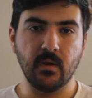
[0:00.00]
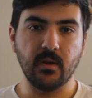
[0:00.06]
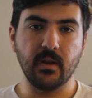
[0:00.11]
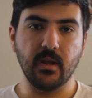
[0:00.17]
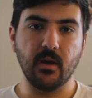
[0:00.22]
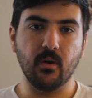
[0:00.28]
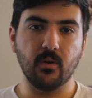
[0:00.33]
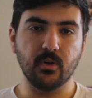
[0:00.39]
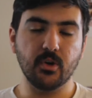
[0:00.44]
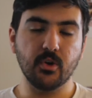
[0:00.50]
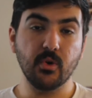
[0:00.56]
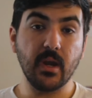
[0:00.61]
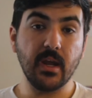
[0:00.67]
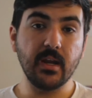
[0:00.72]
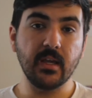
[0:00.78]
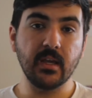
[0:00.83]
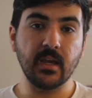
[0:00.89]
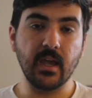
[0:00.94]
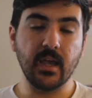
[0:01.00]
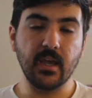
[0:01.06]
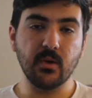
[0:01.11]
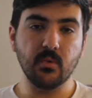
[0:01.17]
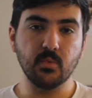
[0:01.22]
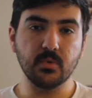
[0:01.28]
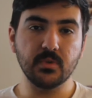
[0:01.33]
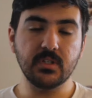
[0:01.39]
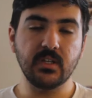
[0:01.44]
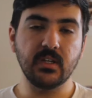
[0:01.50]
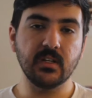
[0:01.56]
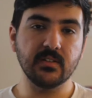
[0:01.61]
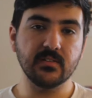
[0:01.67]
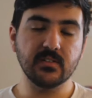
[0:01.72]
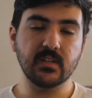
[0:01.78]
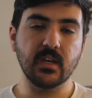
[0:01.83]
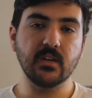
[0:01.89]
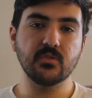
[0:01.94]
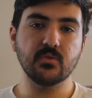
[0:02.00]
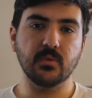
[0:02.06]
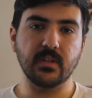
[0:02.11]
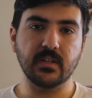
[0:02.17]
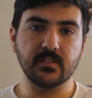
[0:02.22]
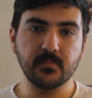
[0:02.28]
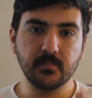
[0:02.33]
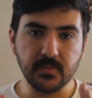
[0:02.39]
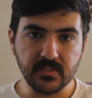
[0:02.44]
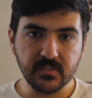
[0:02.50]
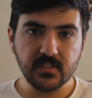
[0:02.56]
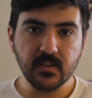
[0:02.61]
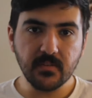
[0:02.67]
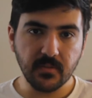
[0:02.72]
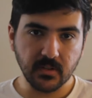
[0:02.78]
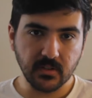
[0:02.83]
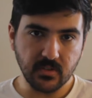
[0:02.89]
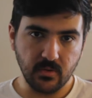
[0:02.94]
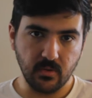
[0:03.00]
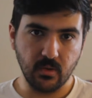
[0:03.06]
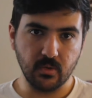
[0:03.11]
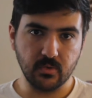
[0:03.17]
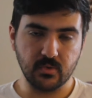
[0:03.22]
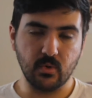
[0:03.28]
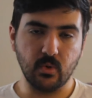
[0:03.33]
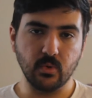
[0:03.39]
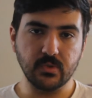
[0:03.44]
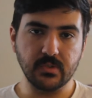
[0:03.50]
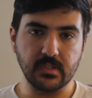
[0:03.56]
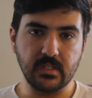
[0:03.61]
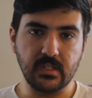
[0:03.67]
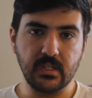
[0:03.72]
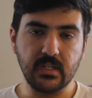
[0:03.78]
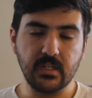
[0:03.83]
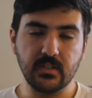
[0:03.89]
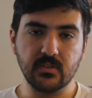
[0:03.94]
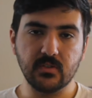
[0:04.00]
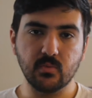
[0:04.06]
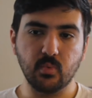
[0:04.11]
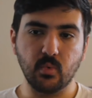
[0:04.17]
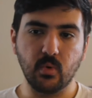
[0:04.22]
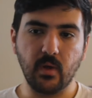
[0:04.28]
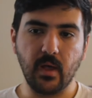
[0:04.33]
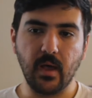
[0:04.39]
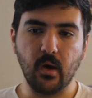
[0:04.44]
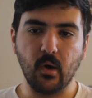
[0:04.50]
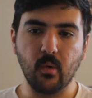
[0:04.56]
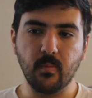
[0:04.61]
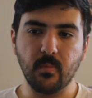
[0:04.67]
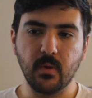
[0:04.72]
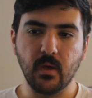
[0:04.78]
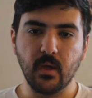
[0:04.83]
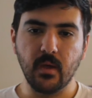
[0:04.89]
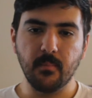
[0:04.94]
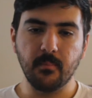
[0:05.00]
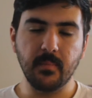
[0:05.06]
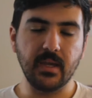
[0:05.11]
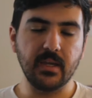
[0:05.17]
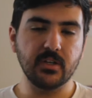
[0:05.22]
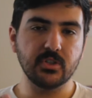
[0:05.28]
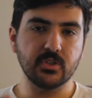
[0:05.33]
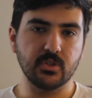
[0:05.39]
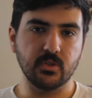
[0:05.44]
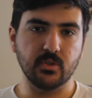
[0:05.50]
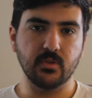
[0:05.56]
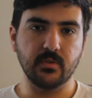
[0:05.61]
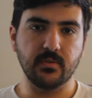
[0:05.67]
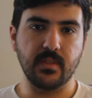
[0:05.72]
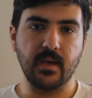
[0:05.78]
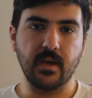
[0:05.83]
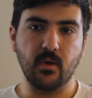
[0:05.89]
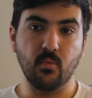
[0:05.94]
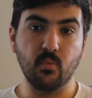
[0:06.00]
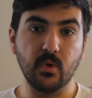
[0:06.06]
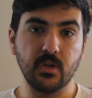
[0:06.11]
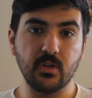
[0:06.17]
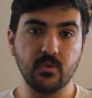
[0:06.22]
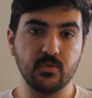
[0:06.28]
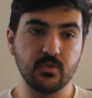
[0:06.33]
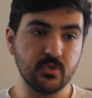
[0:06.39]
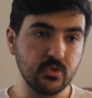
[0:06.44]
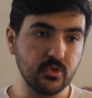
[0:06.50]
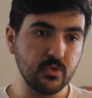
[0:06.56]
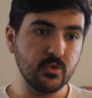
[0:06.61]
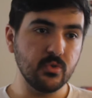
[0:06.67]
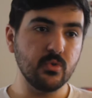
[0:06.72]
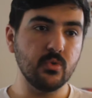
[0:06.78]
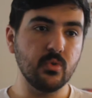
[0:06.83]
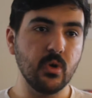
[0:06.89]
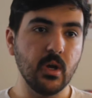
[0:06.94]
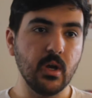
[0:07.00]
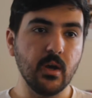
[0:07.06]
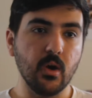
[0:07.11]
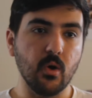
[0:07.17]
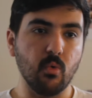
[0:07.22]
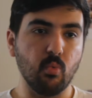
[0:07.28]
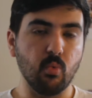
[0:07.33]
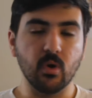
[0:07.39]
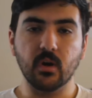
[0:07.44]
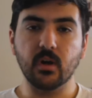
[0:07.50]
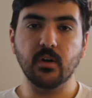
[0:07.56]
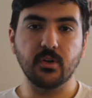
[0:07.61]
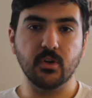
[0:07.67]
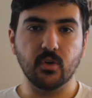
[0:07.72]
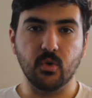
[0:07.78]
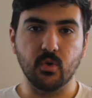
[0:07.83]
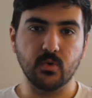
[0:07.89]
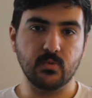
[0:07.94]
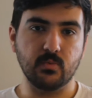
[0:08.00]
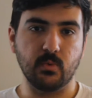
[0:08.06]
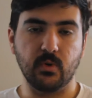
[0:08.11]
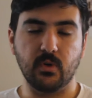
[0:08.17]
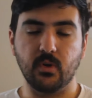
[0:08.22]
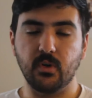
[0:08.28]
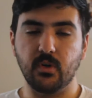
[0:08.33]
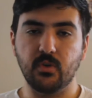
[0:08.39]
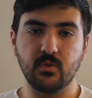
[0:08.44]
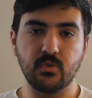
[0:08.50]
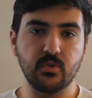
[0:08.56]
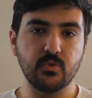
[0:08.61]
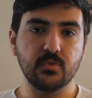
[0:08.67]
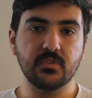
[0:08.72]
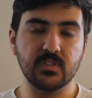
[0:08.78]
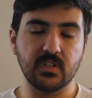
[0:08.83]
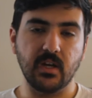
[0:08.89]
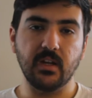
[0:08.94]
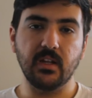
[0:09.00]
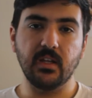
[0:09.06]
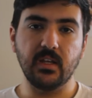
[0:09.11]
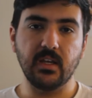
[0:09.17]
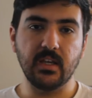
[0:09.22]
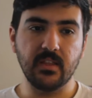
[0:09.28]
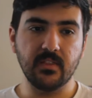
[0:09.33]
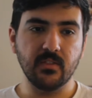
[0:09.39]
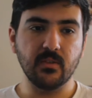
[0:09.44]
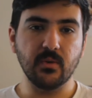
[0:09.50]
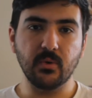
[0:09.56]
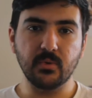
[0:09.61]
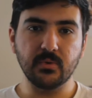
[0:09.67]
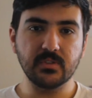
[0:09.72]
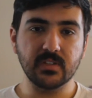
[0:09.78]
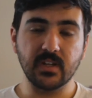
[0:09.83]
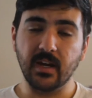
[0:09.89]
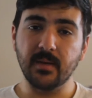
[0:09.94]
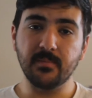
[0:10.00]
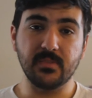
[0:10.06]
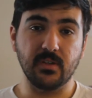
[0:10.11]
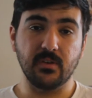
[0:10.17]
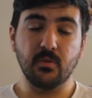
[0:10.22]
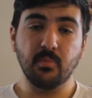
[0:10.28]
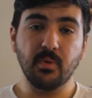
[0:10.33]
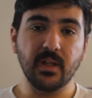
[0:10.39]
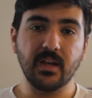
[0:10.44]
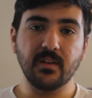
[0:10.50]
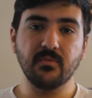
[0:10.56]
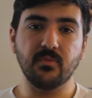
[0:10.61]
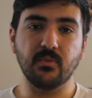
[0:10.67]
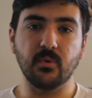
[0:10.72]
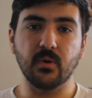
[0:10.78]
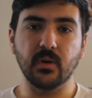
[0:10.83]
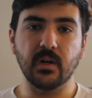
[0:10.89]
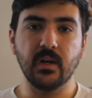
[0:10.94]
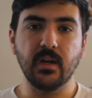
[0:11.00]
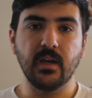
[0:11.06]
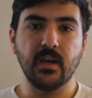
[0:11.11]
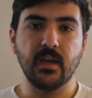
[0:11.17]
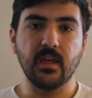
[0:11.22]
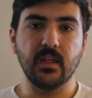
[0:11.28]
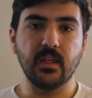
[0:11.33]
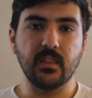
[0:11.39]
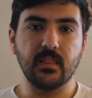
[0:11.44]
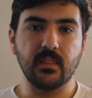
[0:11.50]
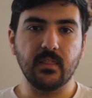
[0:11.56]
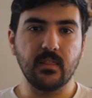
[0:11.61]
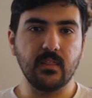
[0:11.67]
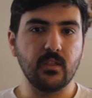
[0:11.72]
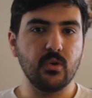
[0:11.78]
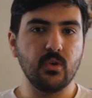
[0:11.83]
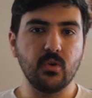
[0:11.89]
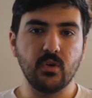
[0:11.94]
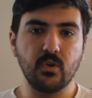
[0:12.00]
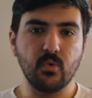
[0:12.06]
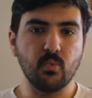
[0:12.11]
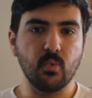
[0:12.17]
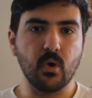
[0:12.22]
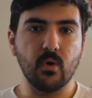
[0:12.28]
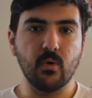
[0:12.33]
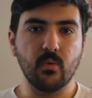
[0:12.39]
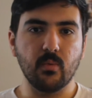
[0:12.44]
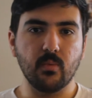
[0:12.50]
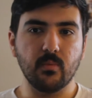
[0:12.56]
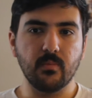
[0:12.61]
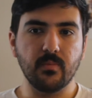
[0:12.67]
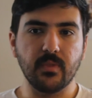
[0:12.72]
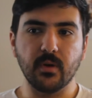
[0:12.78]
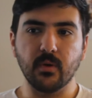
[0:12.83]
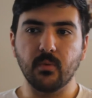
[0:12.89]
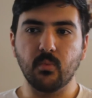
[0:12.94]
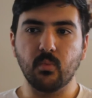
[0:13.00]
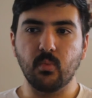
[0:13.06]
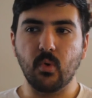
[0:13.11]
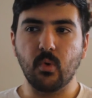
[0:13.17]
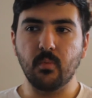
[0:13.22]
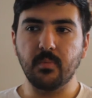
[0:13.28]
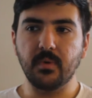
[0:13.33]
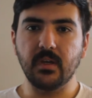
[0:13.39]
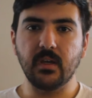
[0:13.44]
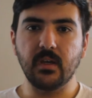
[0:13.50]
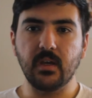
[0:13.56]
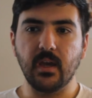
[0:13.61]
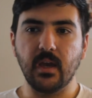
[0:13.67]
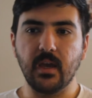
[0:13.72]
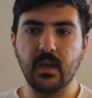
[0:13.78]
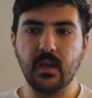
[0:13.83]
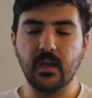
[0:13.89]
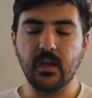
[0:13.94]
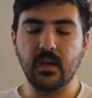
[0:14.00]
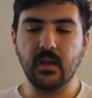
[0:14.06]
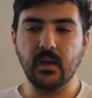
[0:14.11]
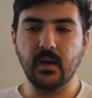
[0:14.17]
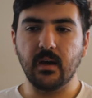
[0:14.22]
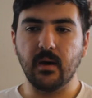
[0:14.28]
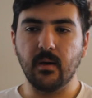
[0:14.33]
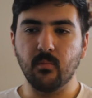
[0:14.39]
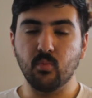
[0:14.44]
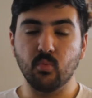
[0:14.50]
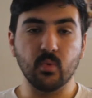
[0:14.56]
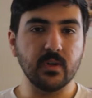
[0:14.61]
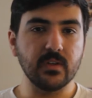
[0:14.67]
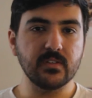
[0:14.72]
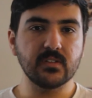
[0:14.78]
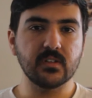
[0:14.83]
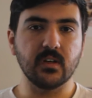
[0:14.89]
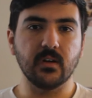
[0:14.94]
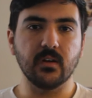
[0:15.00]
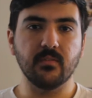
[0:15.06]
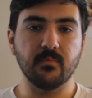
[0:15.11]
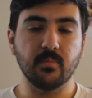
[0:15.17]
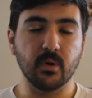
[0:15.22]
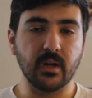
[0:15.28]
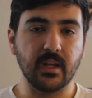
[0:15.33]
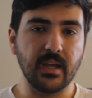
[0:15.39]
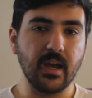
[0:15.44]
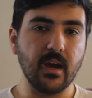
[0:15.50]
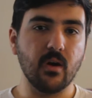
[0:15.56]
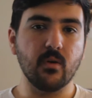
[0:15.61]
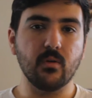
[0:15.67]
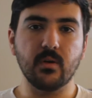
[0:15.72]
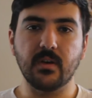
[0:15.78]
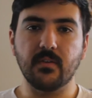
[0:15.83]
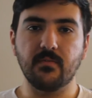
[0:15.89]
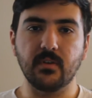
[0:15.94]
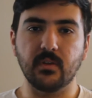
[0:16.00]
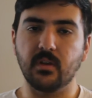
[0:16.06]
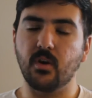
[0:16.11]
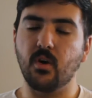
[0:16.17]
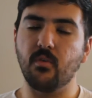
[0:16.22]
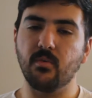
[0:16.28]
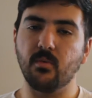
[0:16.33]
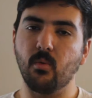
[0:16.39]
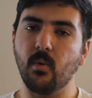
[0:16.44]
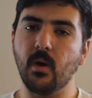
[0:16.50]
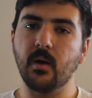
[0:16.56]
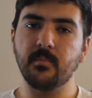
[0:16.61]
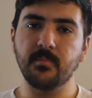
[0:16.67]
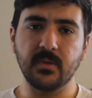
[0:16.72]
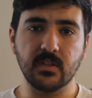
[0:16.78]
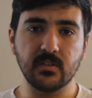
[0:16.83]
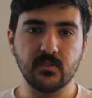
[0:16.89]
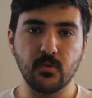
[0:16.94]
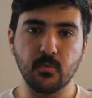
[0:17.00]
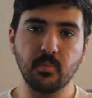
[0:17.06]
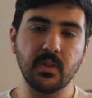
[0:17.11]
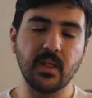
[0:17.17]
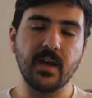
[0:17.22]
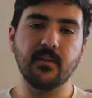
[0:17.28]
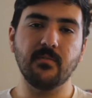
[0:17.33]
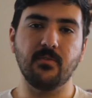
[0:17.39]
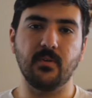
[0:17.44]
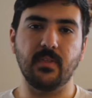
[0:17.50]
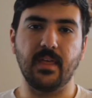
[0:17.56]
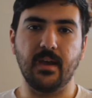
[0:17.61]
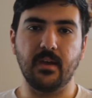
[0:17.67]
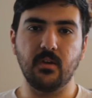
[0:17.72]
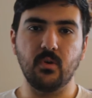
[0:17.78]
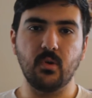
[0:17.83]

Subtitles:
Now, creating a routine and schedule that's specific to those goals and needs will help make sure that when you do work on your coursework or you do study in those times that you plan for, there won't be a risk of burning out, feeling overwhelmed, because you plan for that.